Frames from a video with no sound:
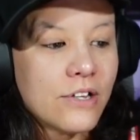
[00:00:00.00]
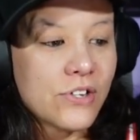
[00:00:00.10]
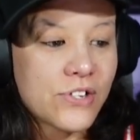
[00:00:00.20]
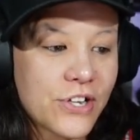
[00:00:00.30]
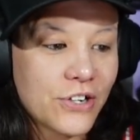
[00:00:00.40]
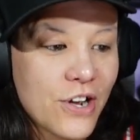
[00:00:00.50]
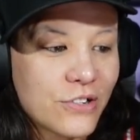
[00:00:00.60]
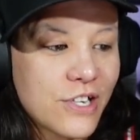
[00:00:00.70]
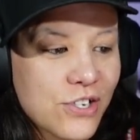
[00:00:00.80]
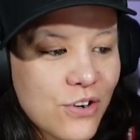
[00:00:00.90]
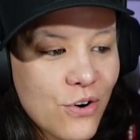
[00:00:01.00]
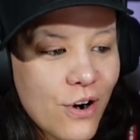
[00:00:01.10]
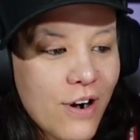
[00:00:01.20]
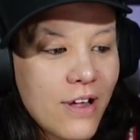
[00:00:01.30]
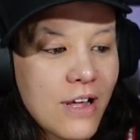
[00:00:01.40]
still no
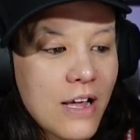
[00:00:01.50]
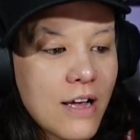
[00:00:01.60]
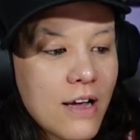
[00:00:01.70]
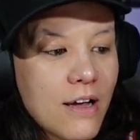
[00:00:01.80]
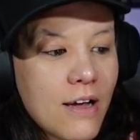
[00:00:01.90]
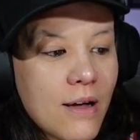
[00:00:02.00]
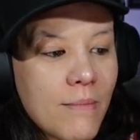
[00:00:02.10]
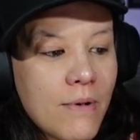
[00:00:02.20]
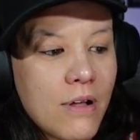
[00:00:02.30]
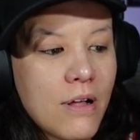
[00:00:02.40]
Discord. Um,